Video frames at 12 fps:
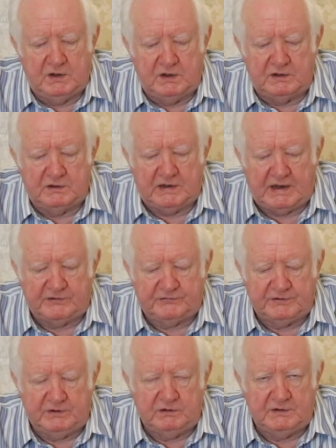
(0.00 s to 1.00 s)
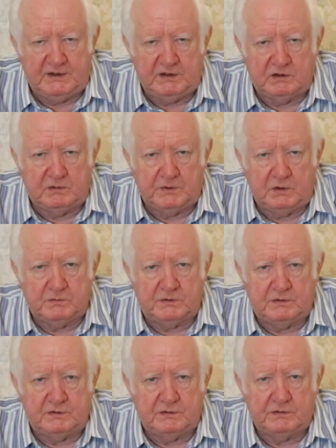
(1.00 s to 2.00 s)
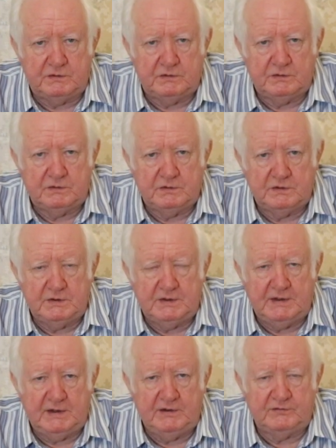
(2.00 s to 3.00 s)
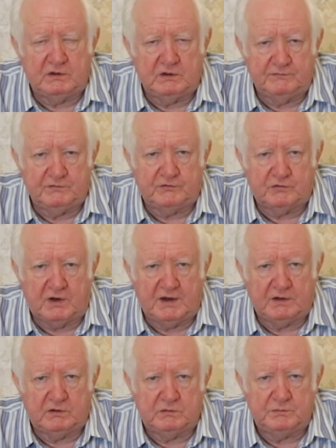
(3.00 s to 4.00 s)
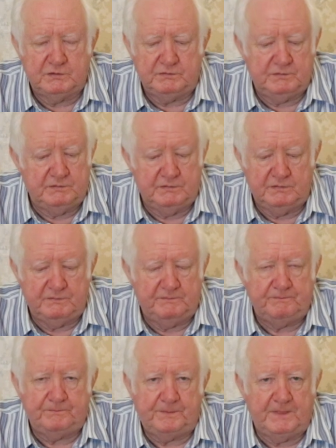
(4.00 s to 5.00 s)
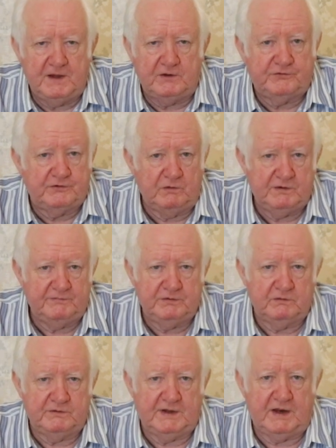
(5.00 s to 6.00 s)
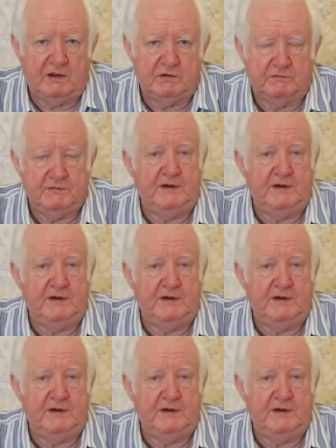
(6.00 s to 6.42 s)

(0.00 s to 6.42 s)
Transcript: And the last thing you need at the moment is a lover's triangle, but they're so difficult to get out of.